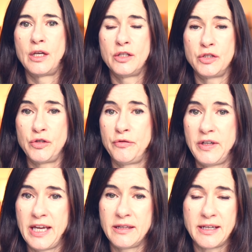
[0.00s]
So don't
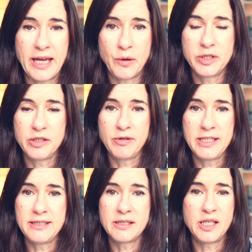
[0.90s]
forget that equity
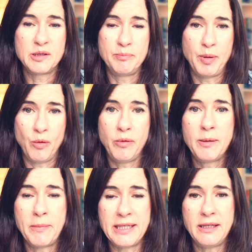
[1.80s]
release is
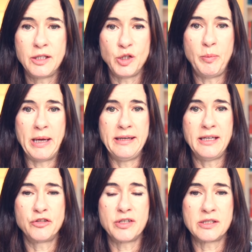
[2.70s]
borrowing money that you pay
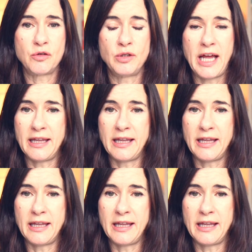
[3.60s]
interest on,